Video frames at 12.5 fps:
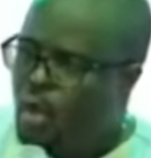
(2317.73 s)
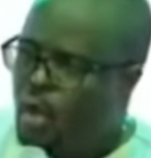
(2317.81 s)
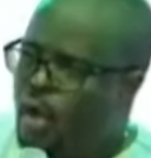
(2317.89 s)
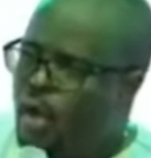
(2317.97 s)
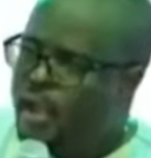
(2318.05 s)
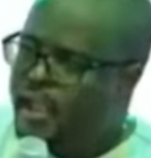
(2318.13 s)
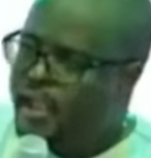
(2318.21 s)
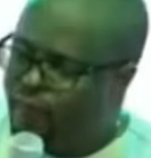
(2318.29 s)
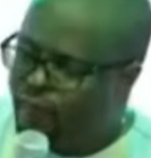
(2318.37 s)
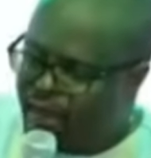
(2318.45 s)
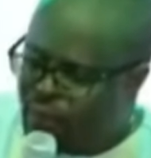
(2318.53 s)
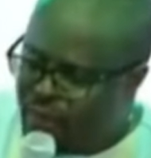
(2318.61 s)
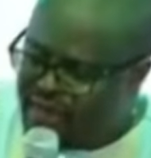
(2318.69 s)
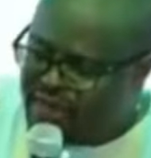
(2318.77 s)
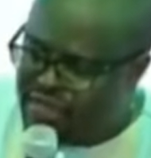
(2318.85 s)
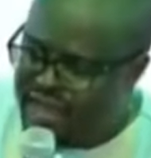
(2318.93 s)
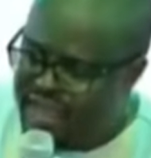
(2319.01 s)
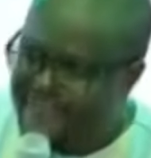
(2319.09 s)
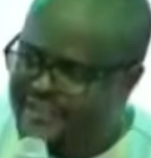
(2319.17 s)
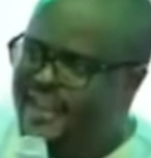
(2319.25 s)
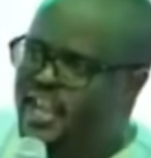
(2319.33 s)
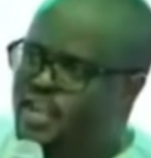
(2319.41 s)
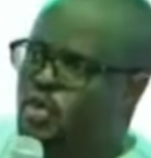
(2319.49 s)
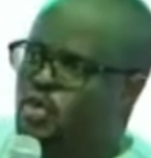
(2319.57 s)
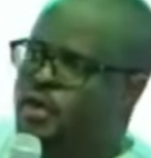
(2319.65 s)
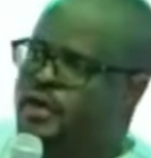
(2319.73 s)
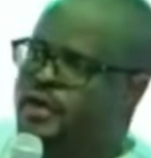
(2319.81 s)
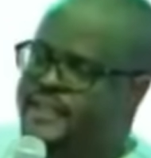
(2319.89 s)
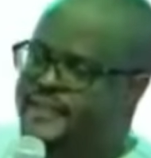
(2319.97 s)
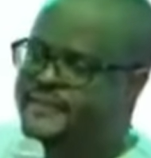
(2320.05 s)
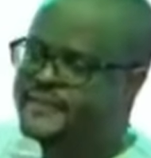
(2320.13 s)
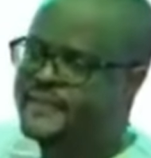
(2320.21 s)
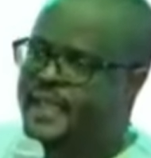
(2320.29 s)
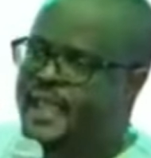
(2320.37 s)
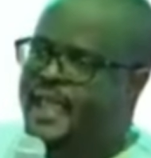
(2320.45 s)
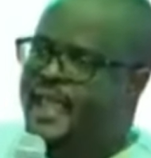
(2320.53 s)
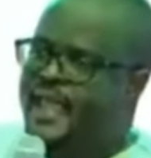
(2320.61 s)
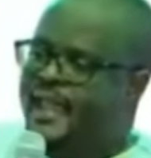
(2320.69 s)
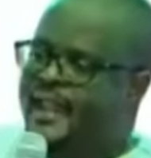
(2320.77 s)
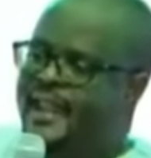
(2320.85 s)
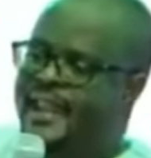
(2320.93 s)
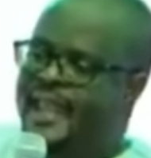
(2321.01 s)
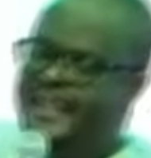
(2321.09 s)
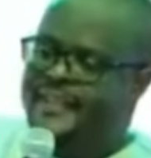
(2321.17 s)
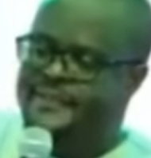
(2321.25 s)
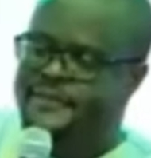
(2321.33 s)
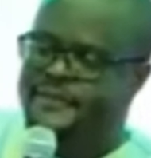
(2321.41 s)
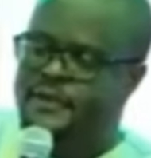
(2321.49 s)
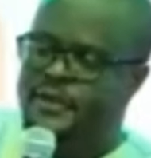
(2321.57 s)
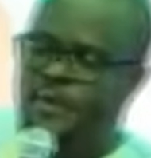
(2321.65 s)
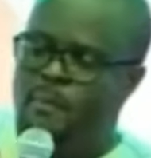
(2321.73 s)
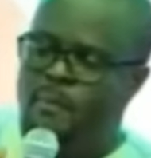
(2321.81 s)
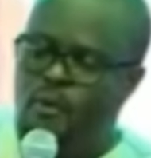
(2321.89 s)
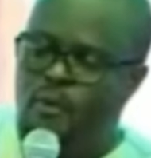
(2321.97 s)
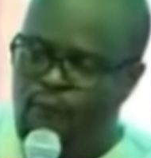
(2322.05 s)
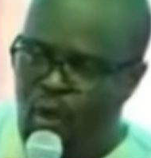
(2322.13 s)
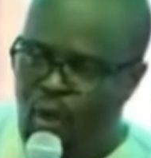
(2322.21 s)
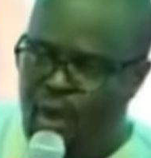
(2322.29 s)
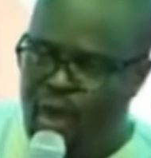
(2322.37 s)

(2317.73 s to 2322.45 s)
If we are to address the national needs, let's move forward with